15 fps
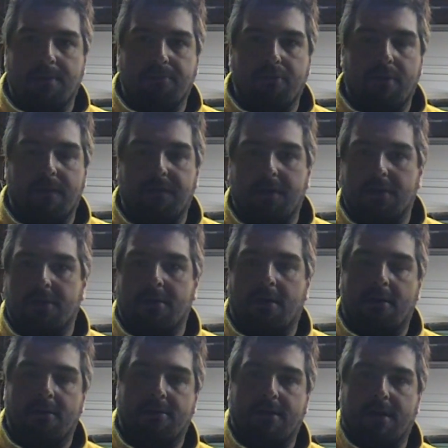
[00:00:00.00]
previous
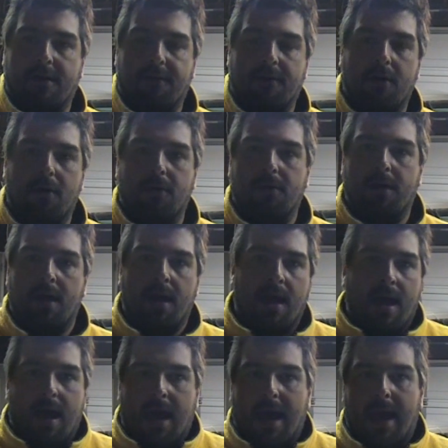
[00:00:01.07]
cars that I've owned,
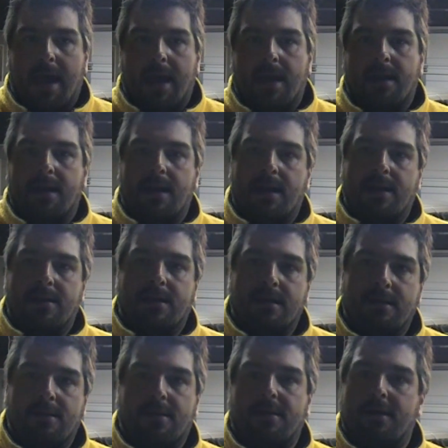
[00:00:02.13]
and it
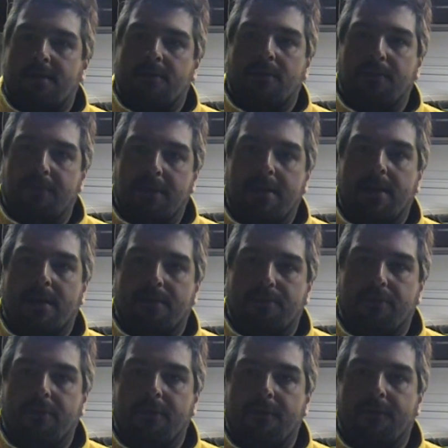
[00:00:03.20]
didn't seem to really
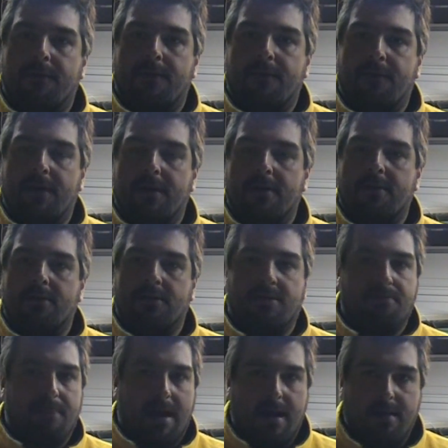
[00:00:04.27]
improve the
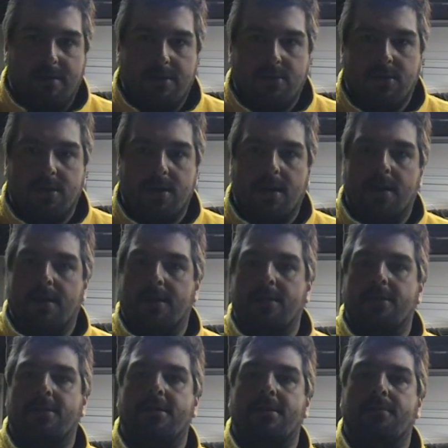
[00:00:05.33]
vehicle's mileage. It
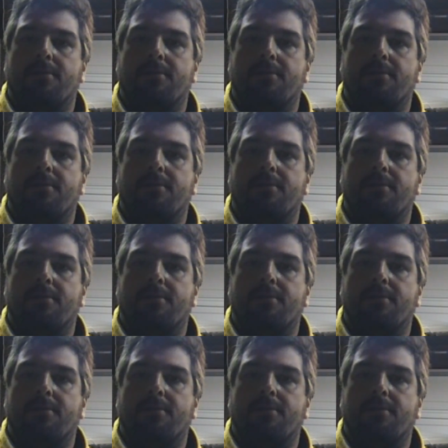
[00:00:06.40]
didn't seem